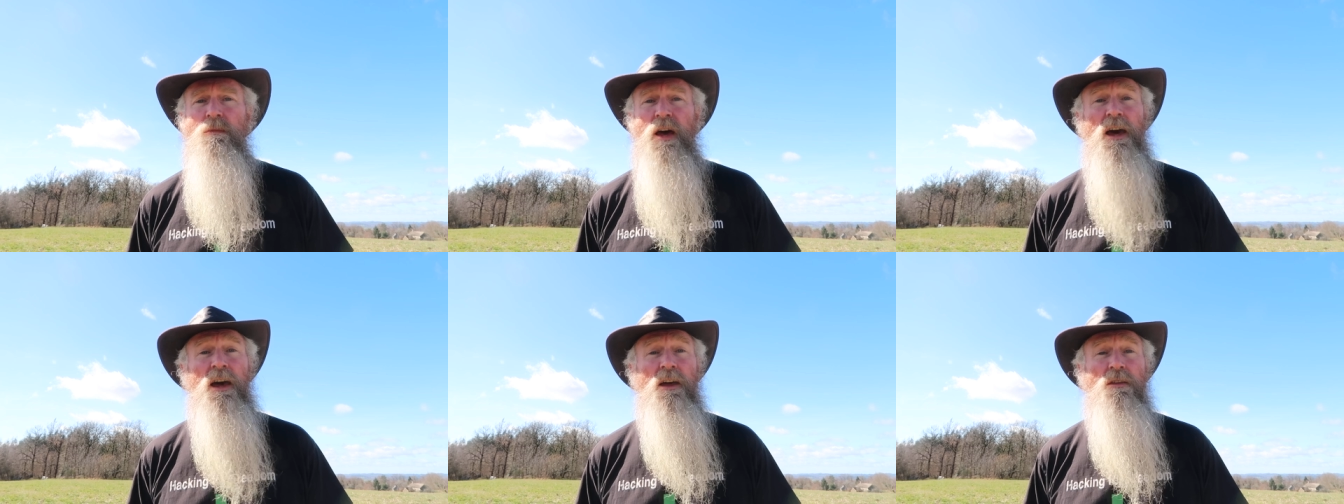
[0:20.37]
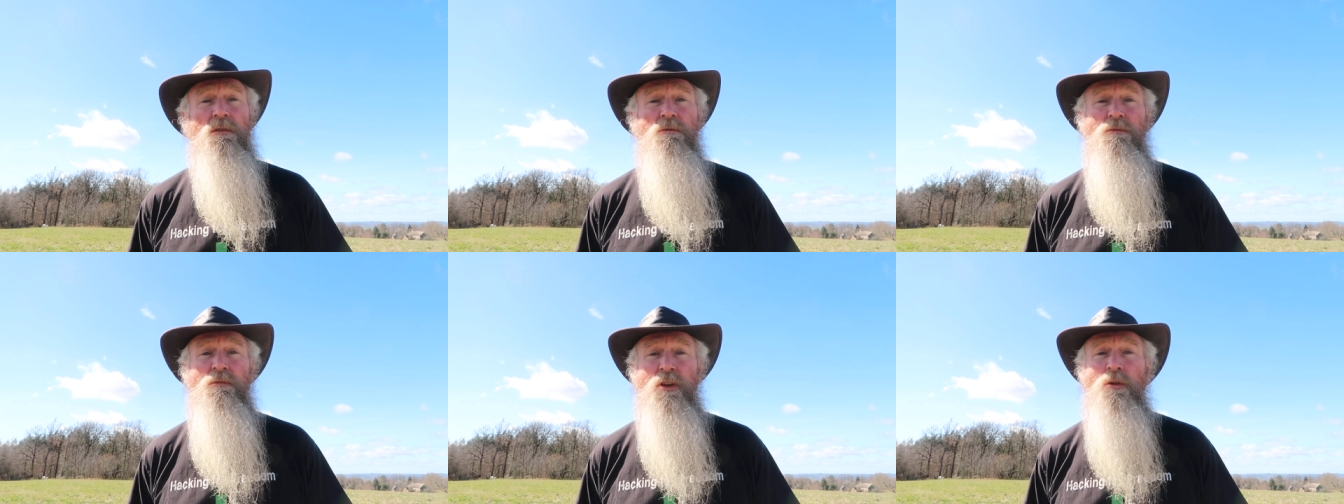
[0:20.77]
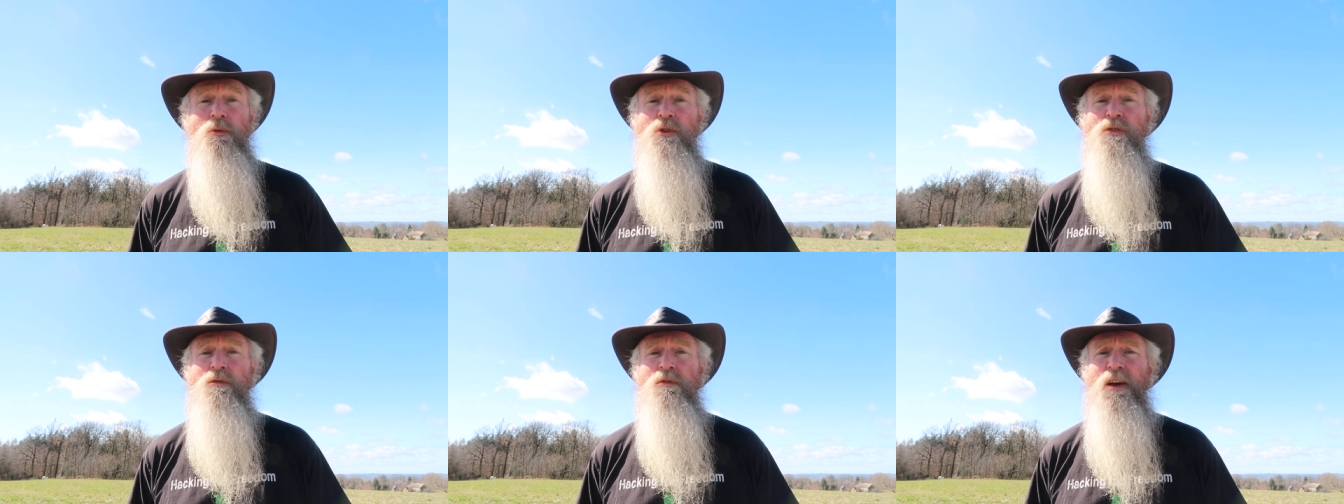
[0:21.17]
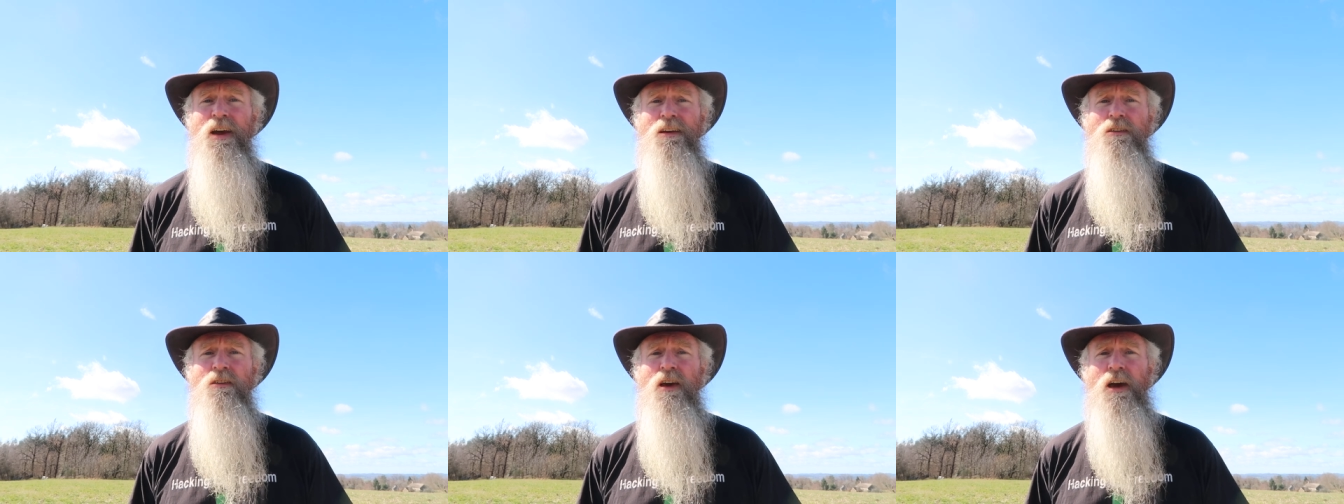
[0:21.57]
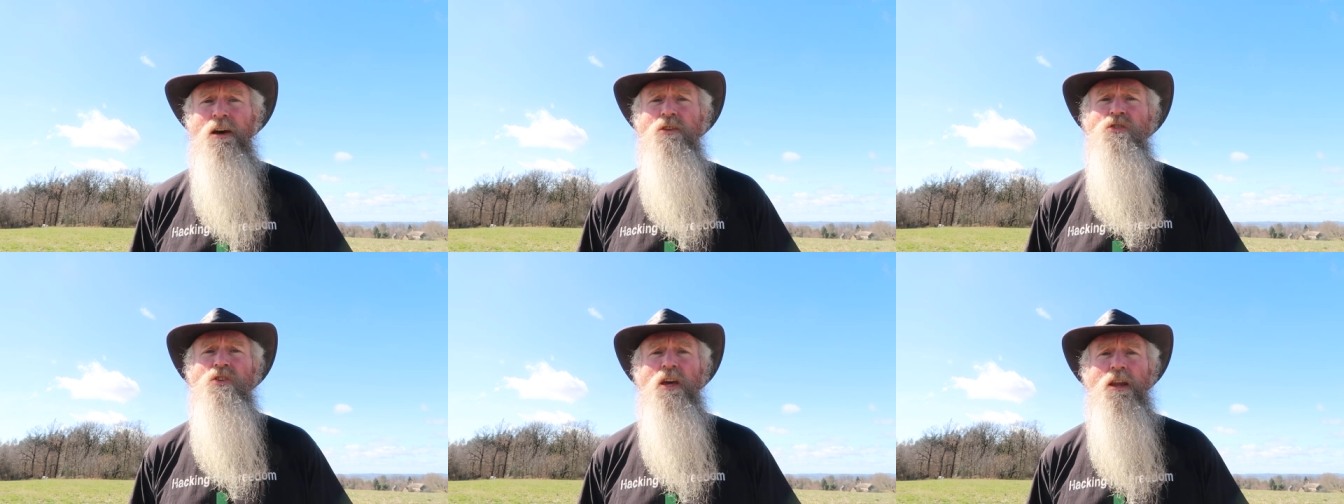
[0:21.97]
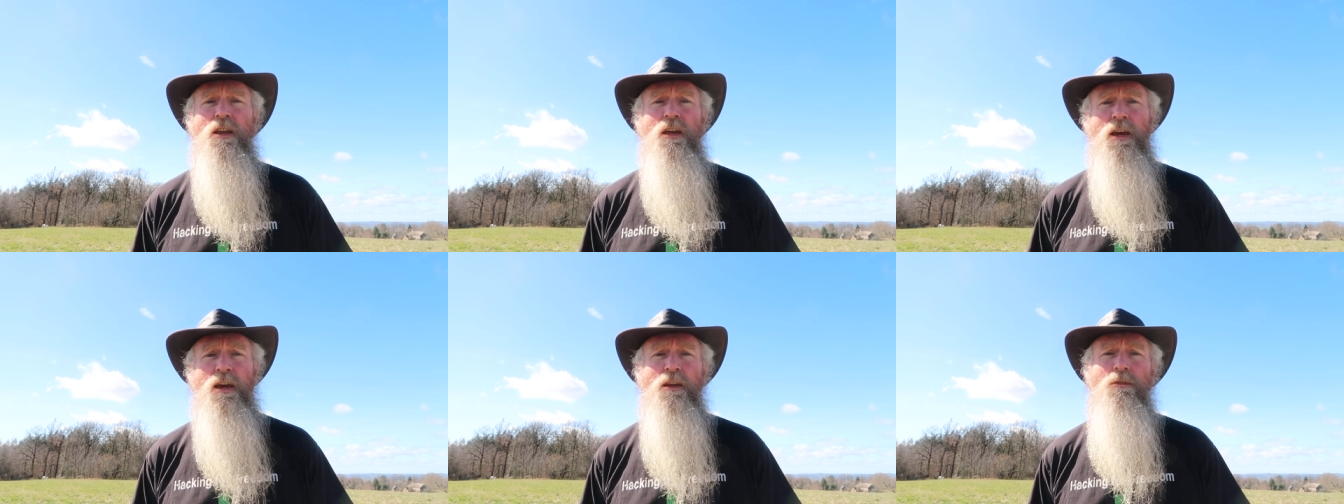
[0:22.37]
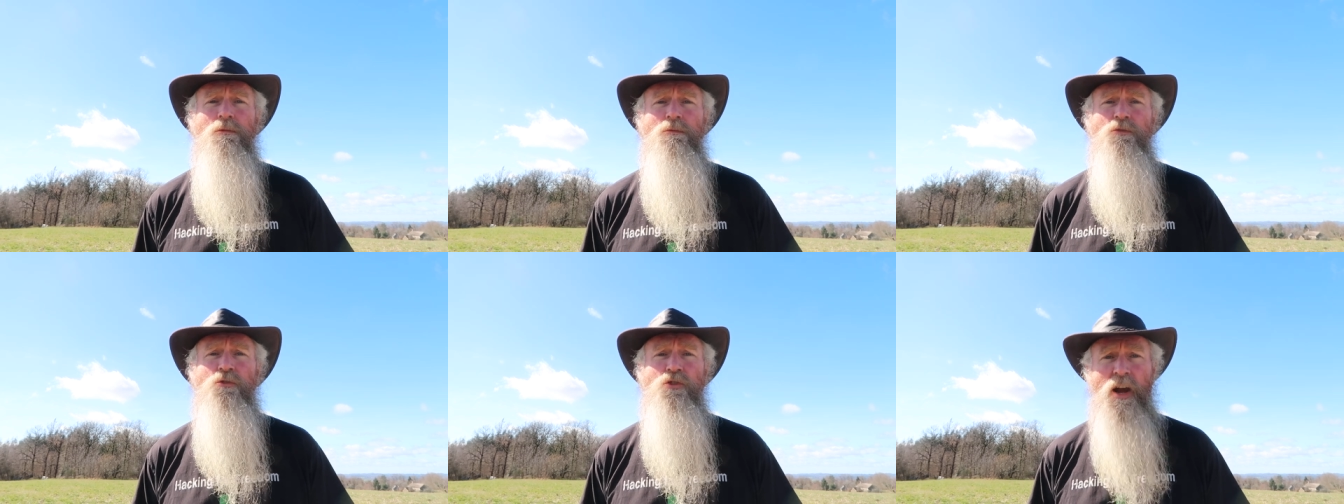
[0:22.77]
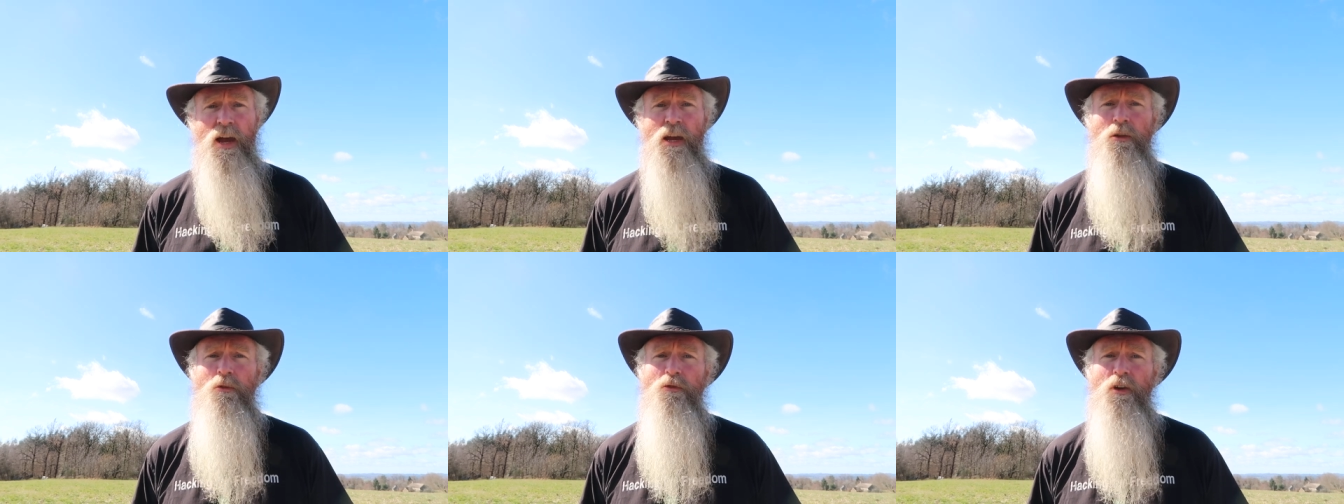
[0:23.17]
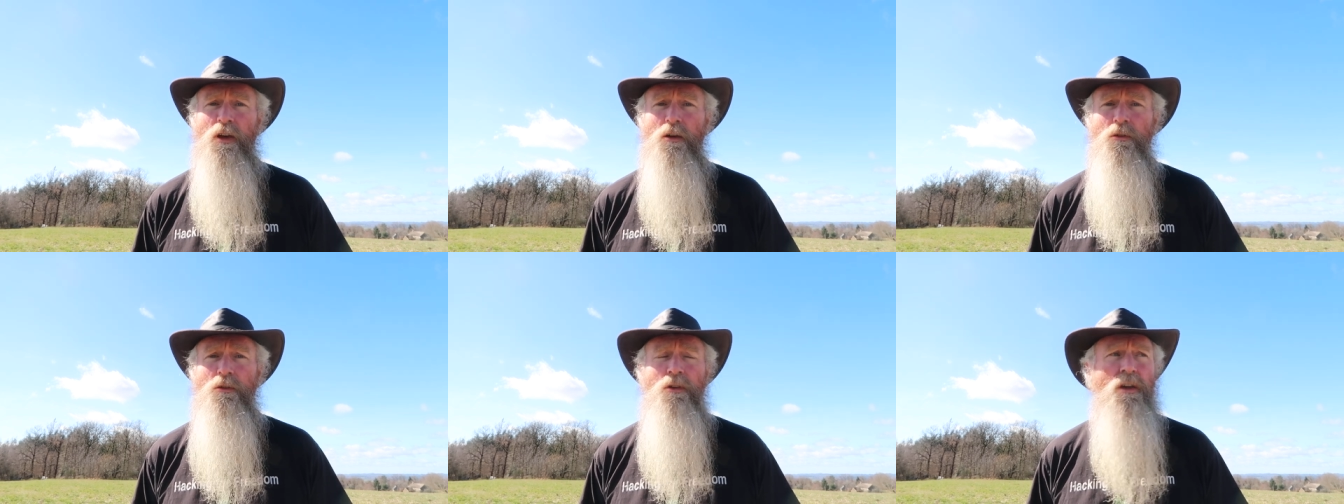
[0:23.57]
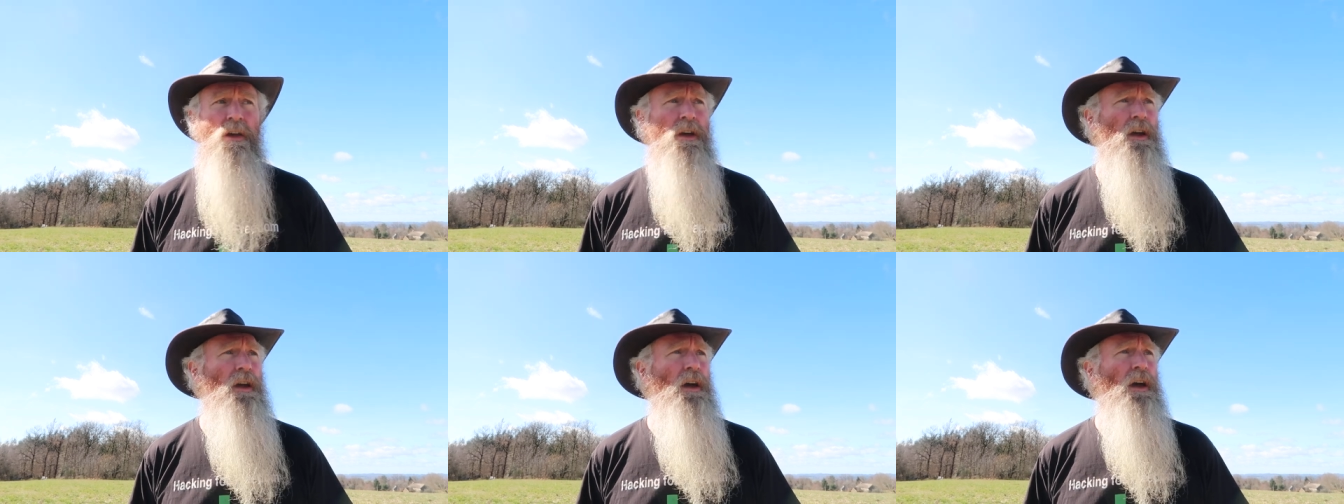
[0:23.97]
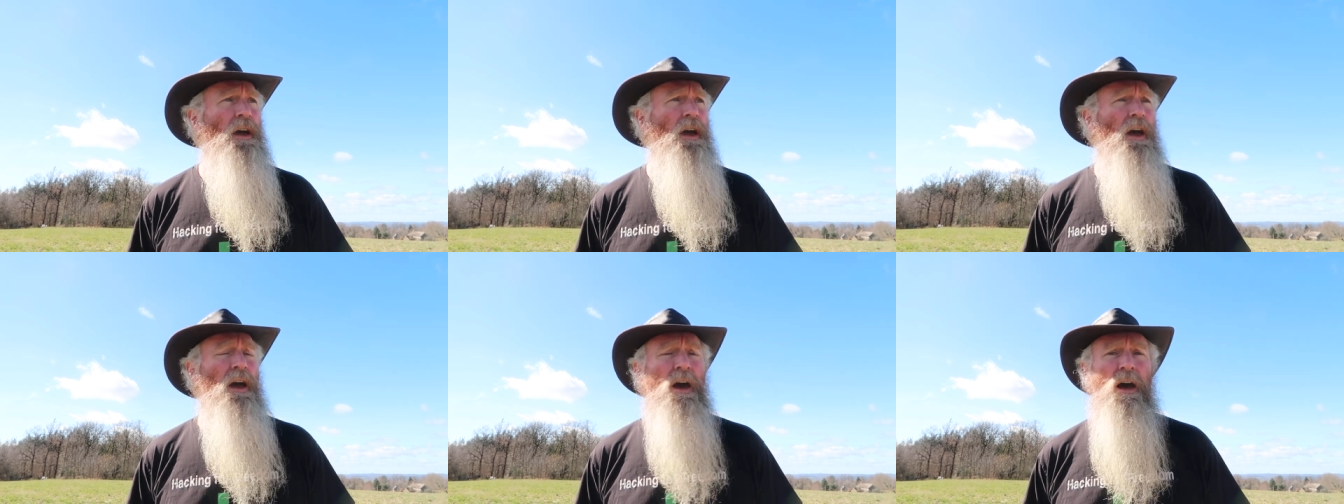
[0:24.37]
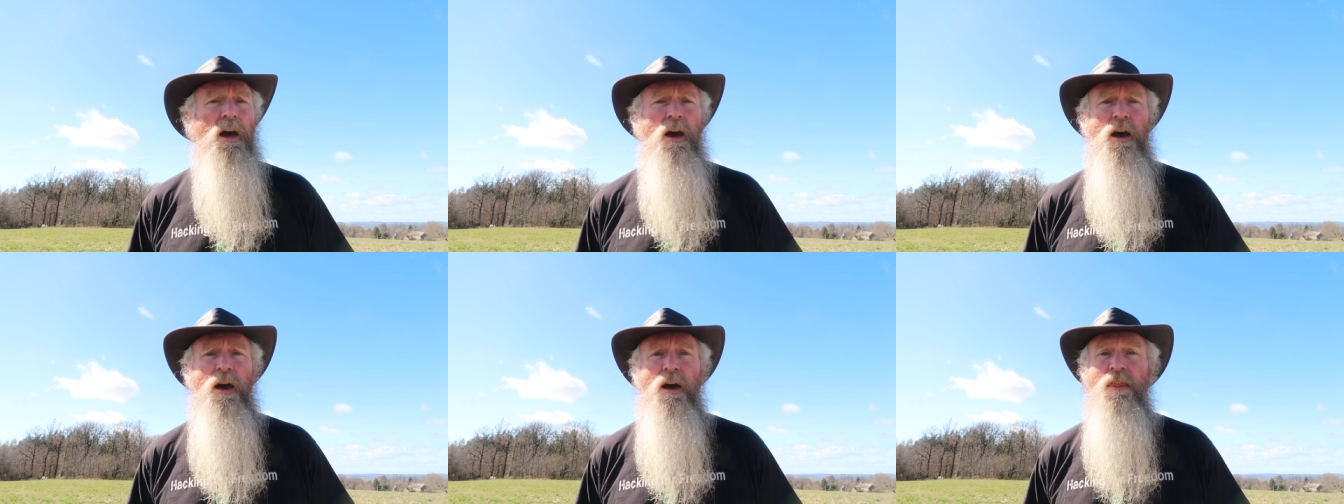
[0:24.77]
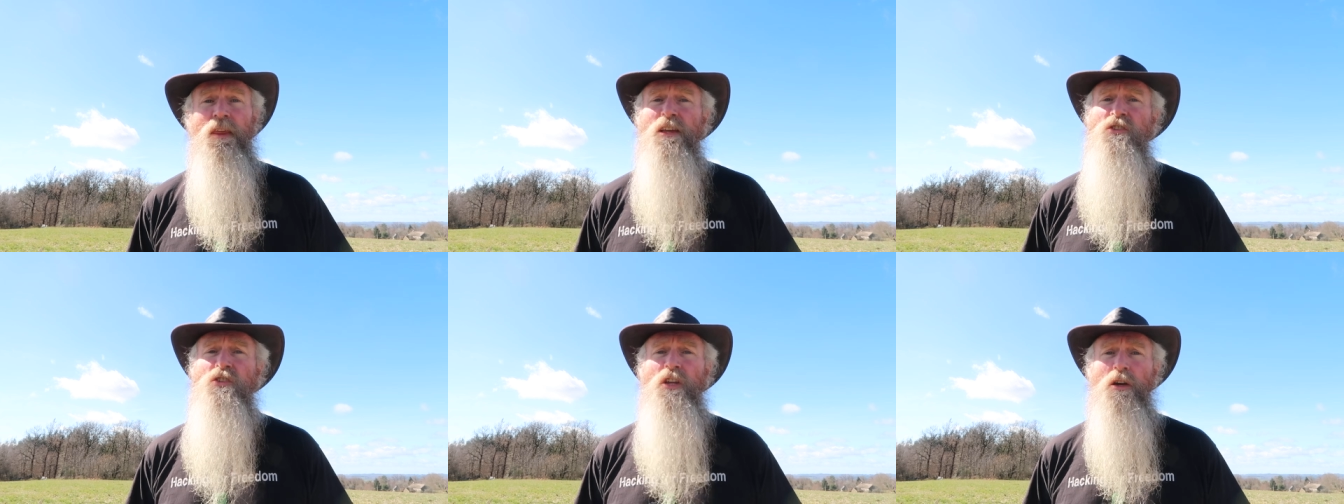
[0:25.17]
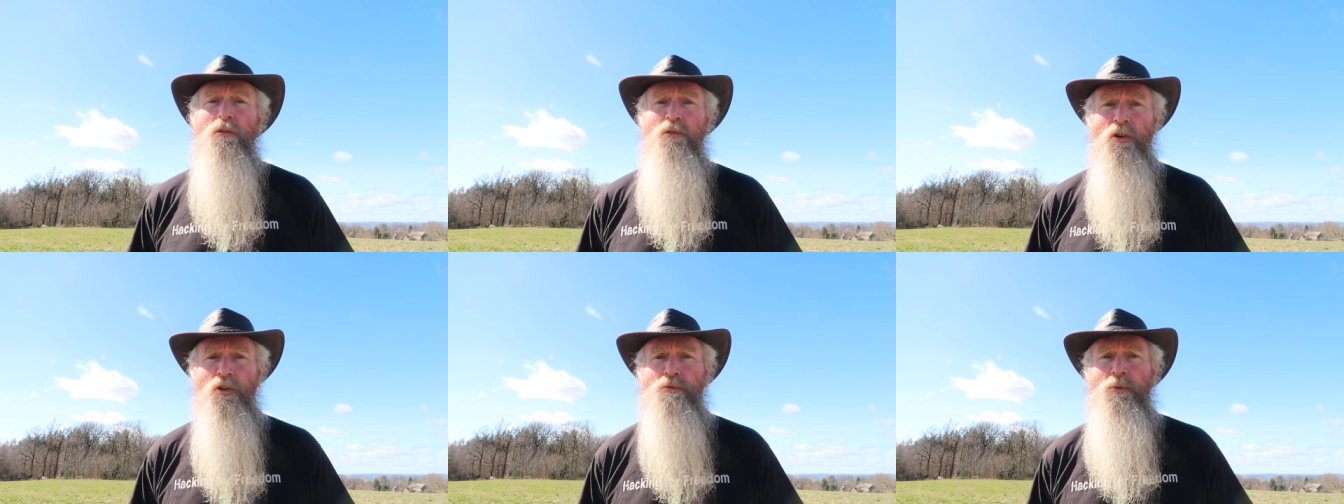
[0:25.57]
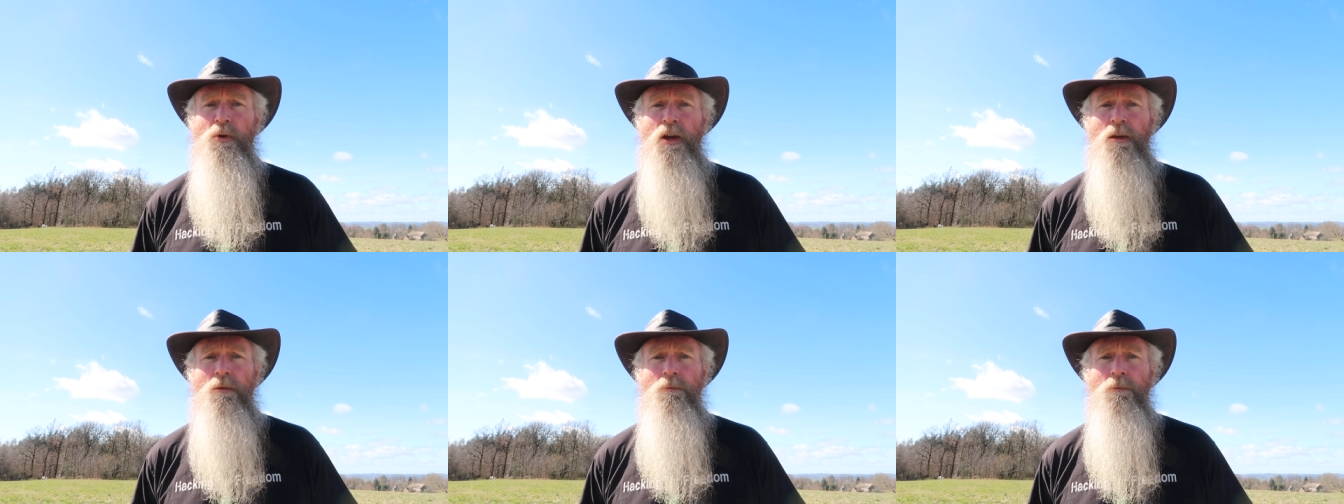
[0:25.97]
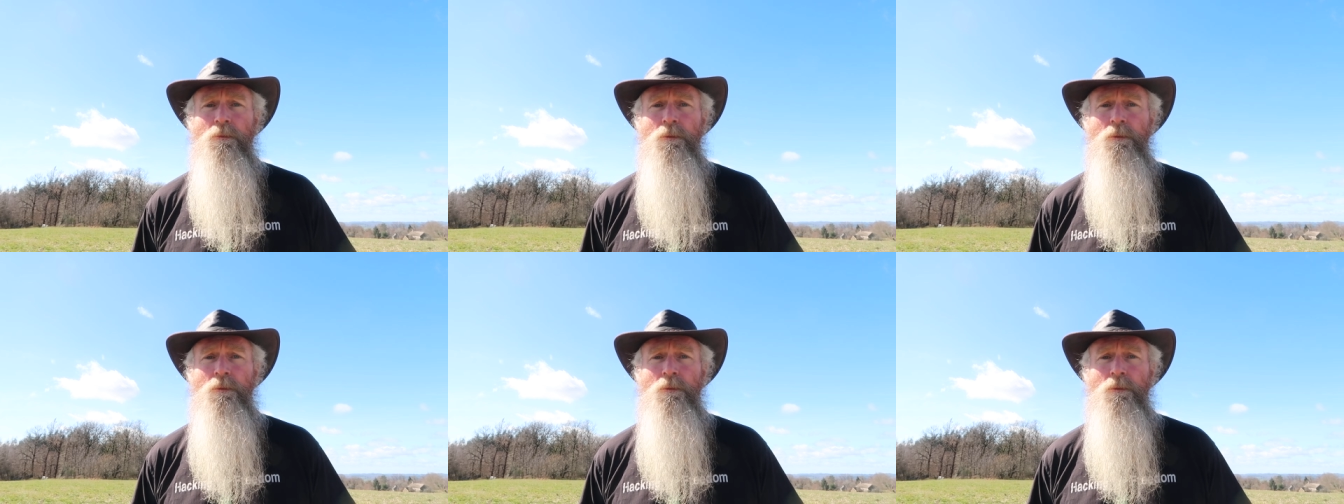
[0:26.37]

and who was in fact outstanding in track and field, uh, and that's Dick Fosbury.